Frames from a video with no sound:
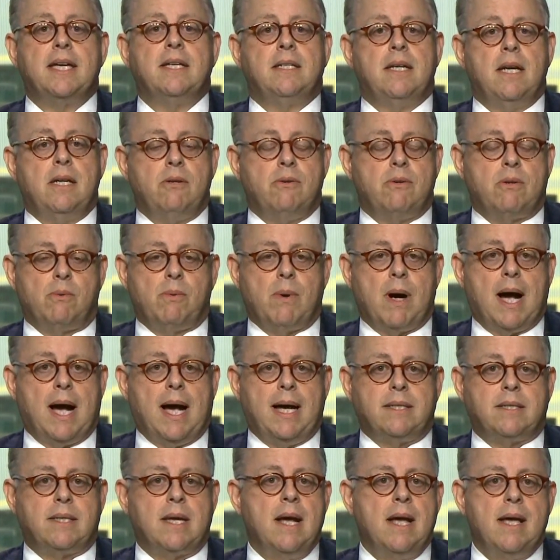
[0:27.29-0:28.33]
They continue
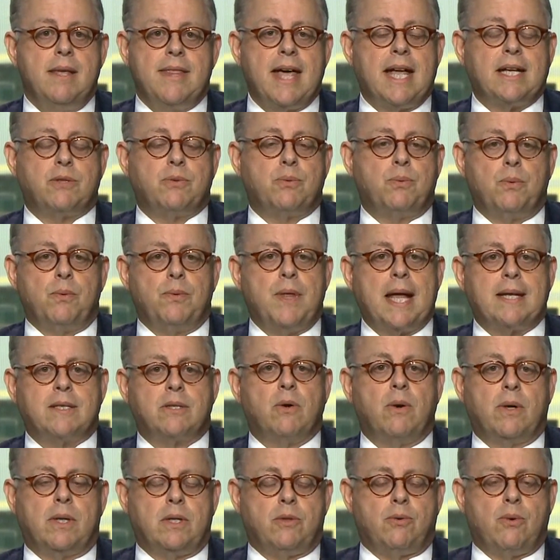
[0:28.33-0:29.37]
to rise.
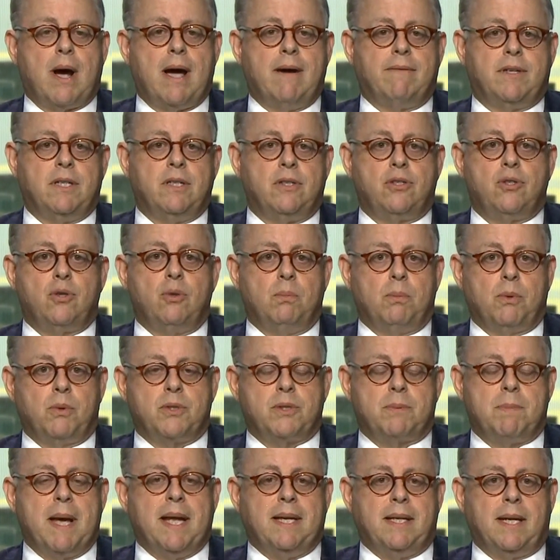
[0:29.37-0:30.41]
That's going to drive
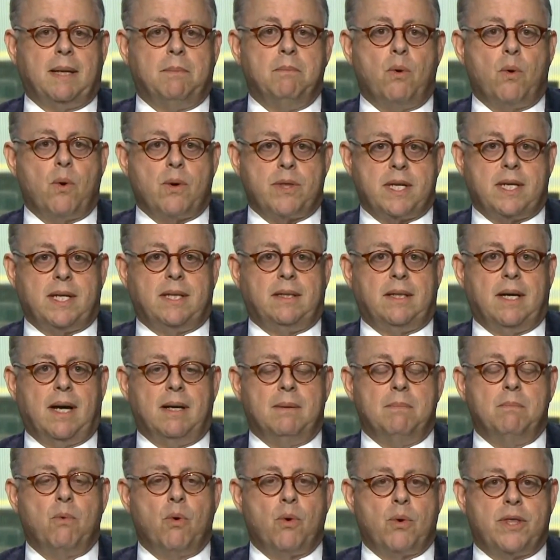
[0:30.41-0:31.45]
consumer spending more
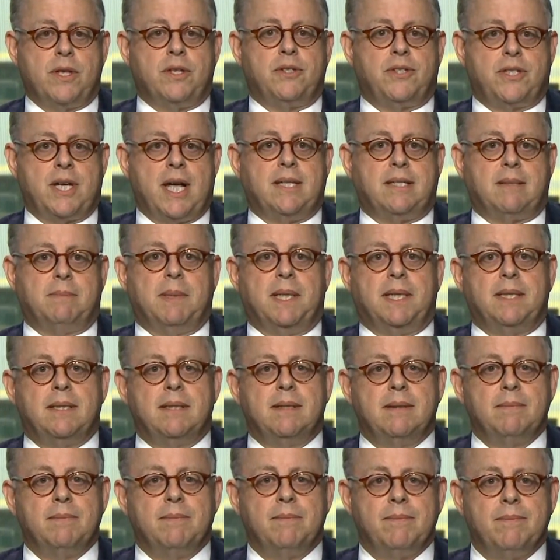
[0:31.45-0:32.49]
than
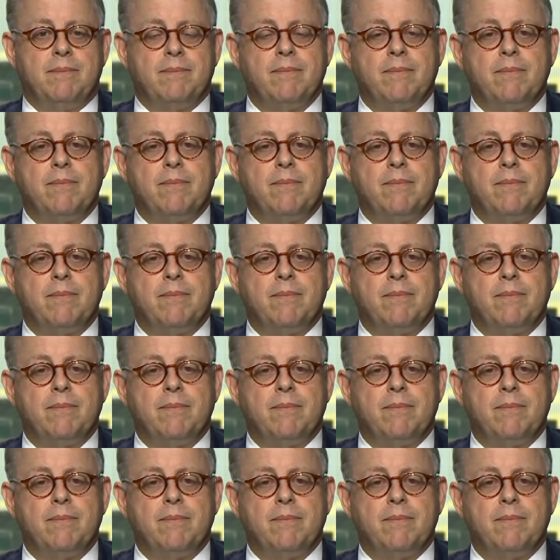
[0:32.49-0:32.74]
sentiment.